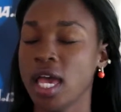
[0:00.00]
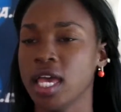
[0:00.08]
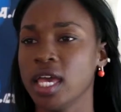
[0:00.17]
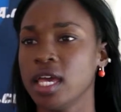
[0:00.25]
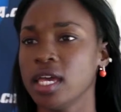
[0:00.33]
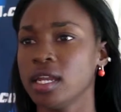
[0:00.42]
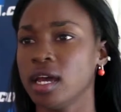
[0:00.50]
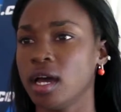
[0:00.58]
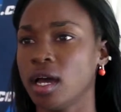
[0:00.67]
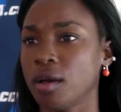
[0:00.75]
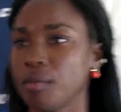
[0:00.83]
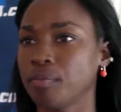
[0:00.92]
It
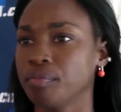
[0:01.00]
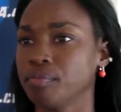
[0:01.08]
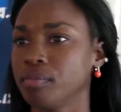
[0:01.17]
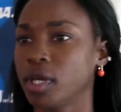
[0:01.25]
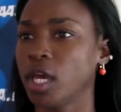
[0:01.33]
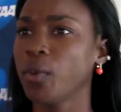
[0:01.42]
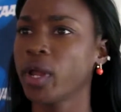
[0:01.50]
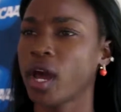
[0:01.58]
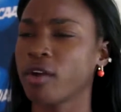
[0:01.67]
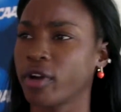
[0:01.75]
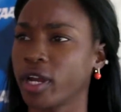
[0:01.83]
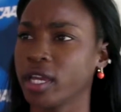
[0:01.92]
um it went
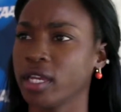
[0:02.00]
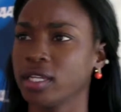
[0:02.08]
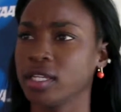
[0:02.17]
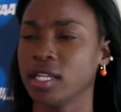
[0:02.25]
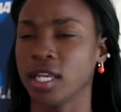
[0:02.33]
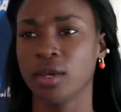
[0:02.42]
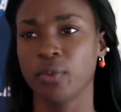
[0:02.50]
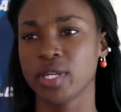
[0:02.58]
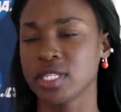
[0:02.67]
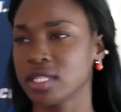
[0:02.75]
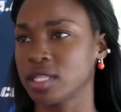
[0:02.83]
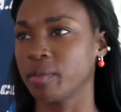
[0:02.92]
all right. It
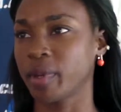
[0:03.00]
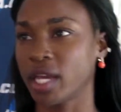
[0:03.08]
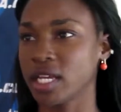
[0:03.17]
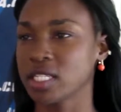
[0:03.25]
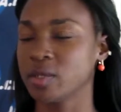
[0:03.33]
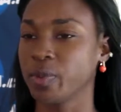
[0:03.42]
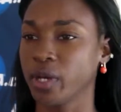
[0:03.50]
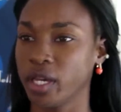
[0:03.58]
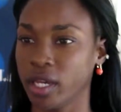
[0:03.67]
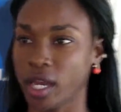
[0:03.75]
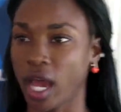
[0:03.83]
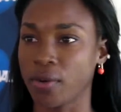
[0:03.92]
wasn't the best,
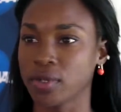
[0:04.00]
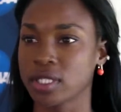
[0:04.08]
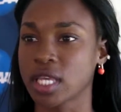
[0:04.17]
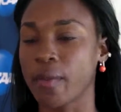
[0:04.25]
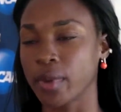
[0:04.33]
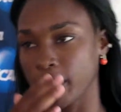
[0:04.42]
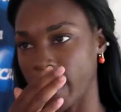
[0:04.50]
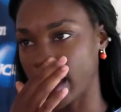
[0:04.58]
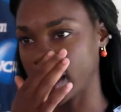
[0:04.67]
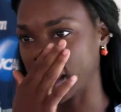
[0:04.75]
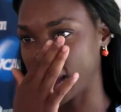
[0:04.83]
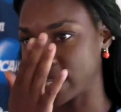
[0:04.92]
but I was coming
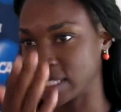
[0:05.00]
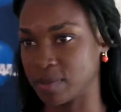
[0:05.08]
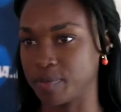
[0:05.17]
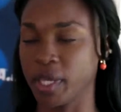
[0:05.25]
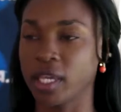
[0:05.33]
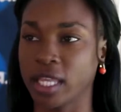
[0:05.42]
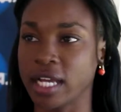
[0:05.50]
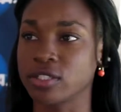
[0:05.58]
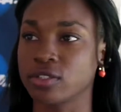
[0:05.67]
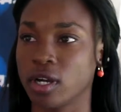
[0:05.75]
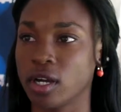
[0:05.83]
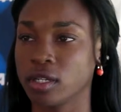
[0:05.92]
back as being that
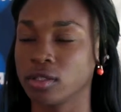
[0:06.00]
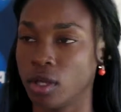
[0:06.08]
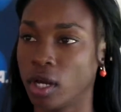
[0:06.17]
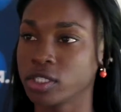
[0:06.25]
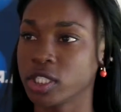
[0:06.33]
strong long yeah.